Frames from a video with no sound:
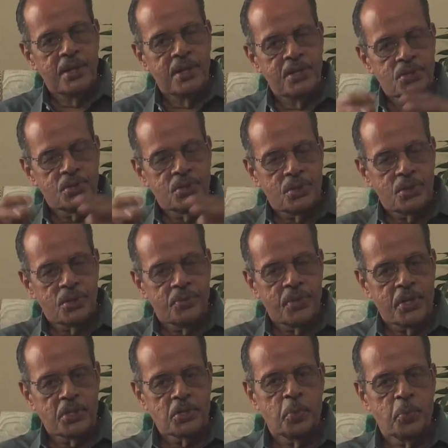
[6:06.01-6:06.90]
this sort of
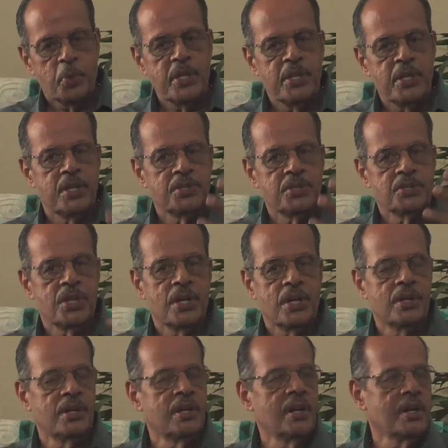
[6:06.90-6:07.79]

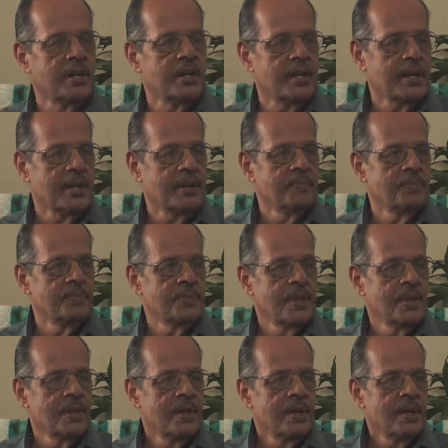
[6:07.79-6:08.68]
experiential learning
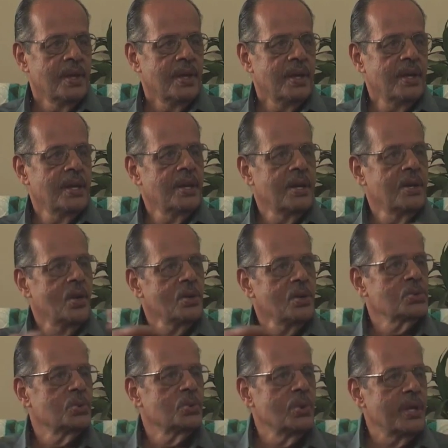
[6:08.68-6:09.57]
in a law
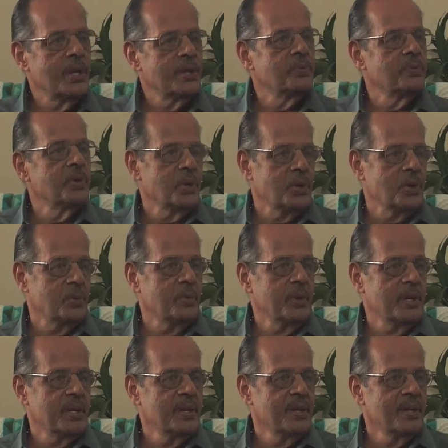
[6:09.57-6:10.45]
school
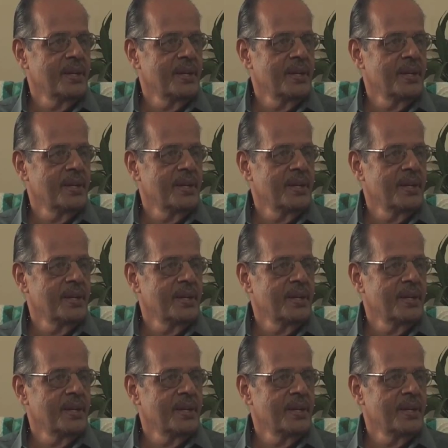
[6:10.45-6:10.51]
environment?